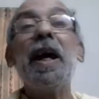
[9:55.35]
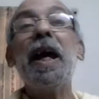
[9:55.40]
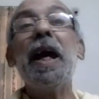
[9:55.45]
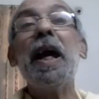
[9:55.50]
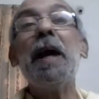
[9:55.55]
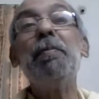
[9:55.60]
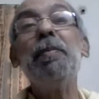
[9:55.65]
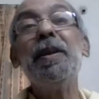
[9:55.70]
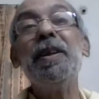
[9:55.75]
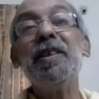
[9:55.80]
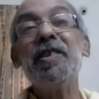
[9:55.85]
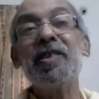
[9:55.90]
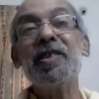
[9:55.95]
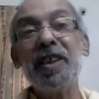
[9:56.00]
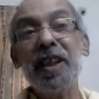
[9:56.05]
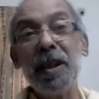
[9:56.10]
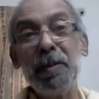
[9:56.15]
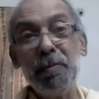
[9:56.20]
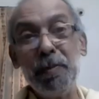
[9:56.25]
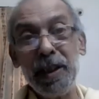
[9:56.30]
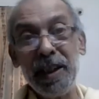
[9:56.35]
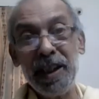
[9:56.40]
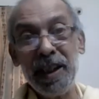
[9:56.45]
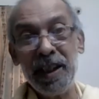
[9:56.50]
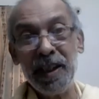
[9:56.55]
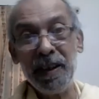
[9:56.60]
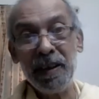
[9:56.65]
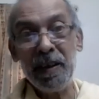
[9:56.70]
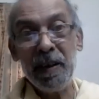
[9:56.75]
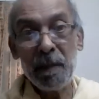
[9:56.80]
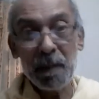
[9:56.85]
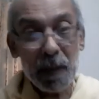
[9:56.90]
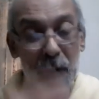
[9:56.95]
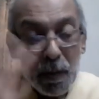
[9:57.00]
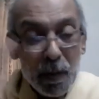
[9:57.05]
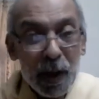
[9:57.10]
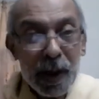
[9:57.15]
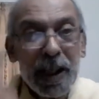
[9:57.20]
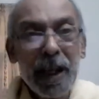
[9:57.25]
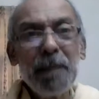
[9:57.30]
happiness can be gained now
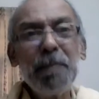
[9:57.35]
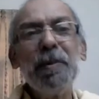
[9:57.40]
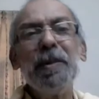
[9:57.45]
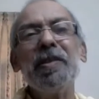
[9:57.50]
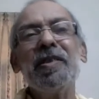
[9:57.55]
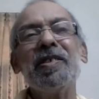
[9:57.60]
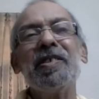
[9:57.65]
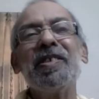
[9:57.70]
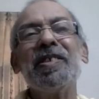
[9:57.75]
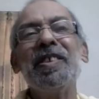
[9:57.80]
what happens